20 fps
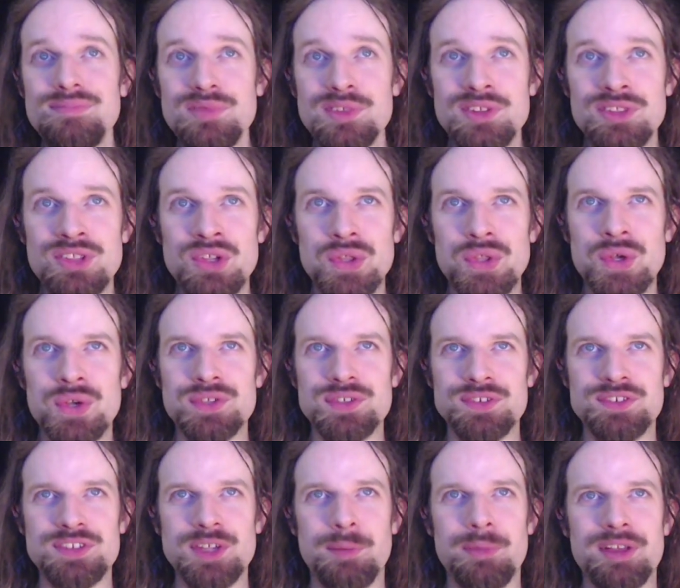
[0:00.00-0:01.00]
those are
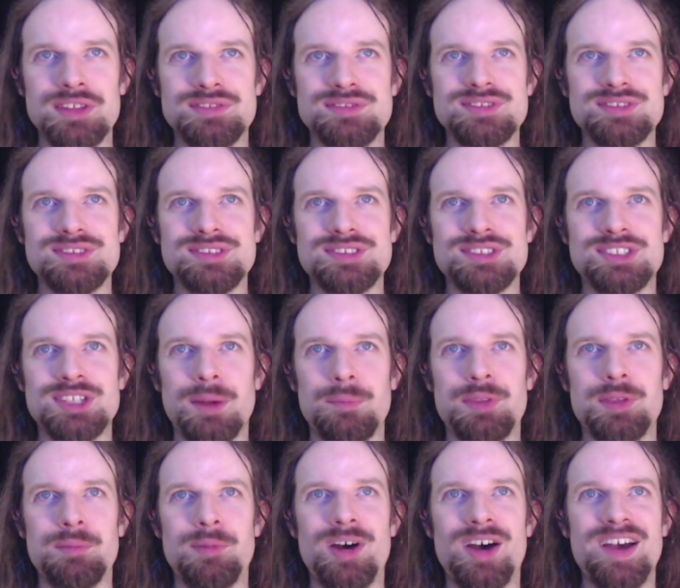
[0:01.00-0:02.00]
some that jump
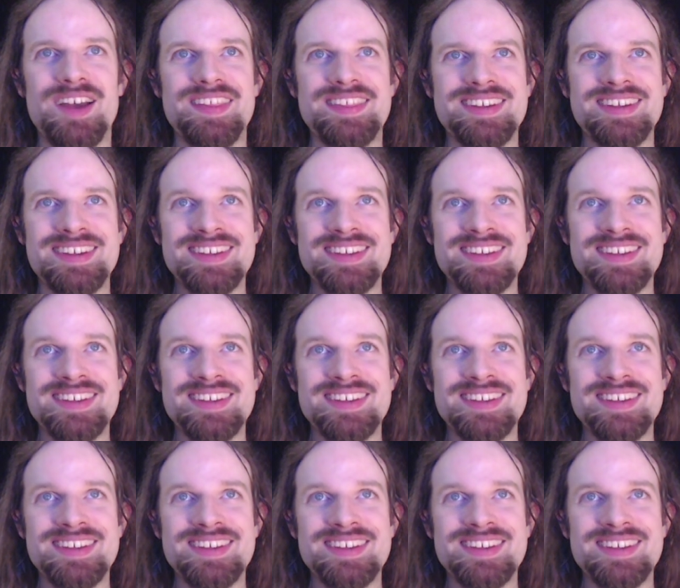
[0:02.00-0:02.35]
to mind.